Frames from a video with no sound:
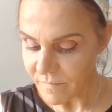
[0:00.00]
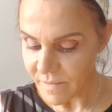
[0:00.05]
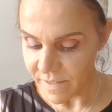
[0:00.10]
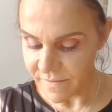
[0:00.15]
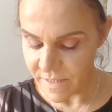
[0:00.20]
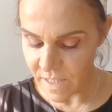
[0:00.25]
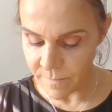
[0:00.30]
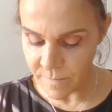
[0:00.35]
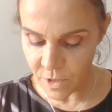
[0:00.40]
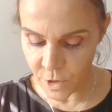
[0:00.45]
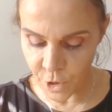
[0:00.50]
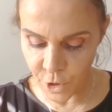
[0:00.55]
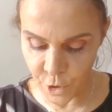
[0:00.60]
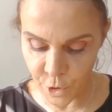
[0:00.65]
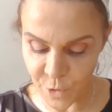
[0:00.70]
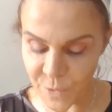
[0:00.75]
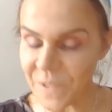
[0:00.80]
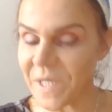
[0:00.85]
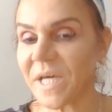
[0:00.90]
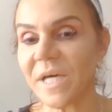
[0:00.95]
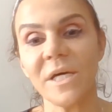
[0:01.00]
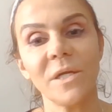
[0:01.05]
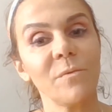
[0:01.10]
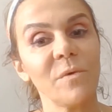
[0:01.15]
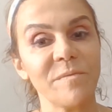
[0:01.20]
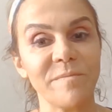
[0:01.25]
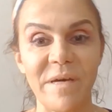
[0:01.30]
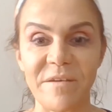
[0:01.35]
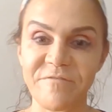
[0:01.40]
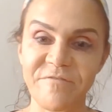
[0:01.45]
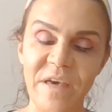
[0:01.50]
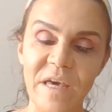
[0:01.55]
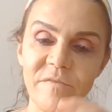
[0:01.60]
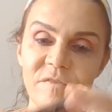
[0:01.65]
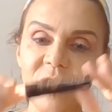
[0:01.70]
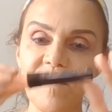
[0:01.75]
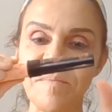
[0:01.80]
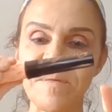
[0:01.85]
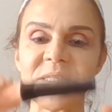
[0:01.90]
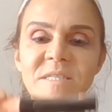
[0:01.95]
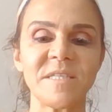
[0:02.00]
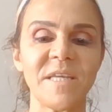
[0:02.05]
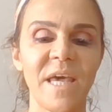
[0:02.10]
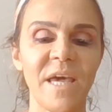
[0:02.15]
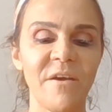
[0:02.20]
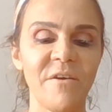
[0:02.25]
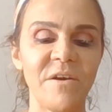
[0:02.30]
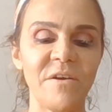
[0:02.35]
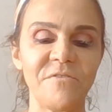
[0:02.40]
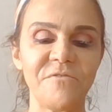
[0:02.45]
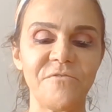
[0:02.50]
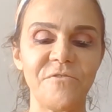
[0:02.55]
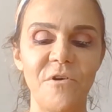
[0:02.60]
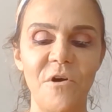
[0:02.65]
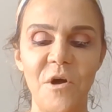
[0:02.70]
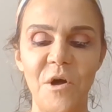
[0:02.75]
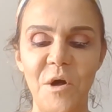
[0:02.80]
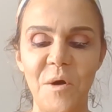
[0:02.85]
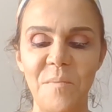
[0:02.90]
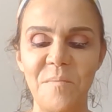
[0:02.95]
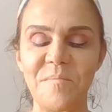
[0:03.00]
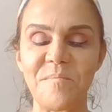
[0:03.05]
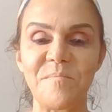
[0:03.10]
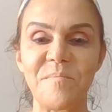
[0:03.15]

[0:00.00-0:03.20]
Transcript: Then I'm gonna go in with my favorite mascara from